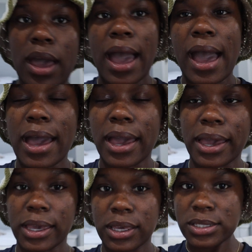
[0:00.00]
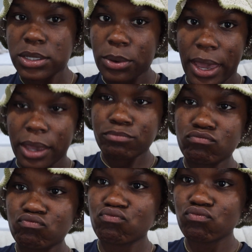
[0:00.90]
I it's okay.
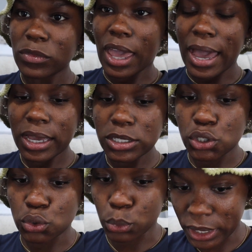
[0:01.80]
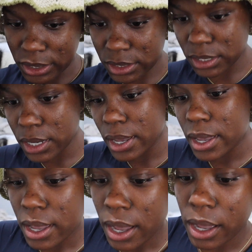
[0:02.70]
I can do it.
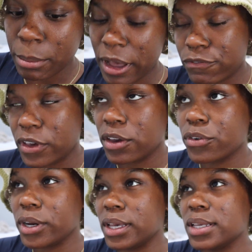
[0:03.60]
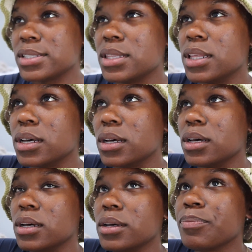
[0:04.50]
Um, my favorite is
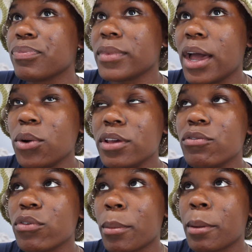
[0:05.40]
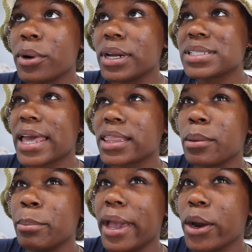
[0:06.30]
the I don't even remember. It's like
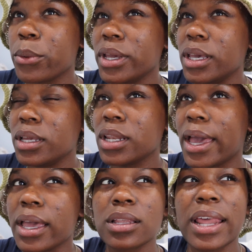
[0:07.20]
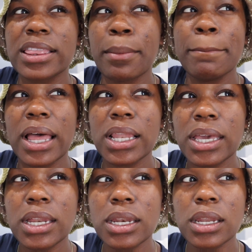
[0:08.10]
the berry, like like the
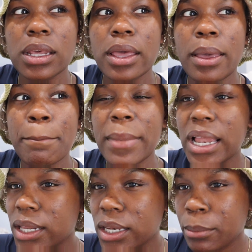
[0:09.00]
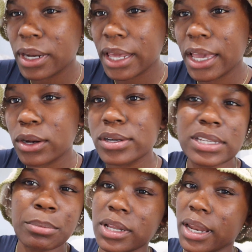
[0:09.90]
melon melon lemonade or
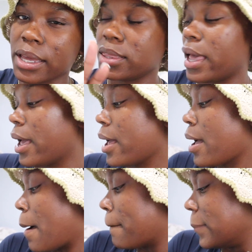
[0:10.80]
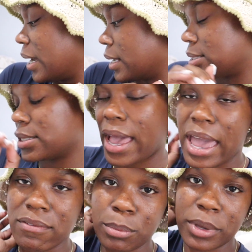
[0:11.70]
something like that. But I
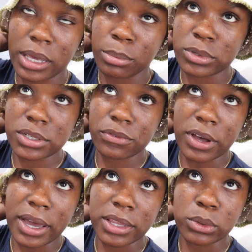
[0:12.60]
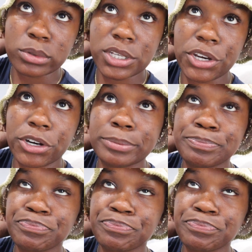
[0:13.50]
haven't been able to find those here.